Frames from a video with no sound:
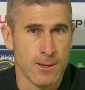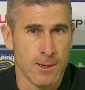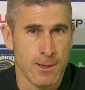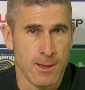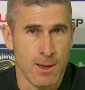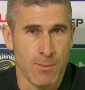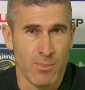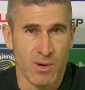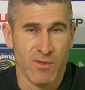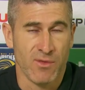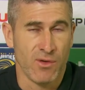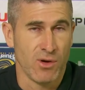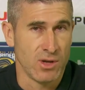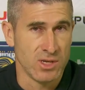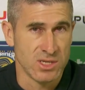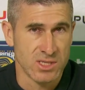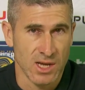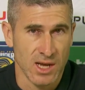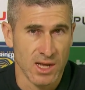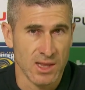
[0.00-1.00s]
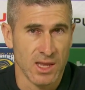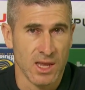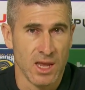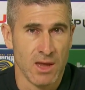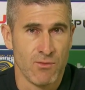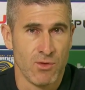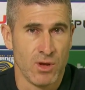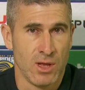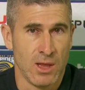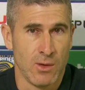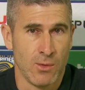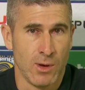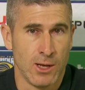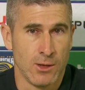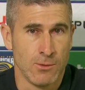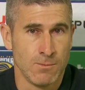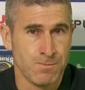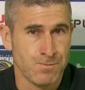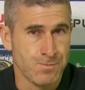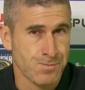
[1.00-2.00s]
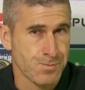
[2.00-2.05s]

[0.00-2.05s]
But I thought he started the game really well.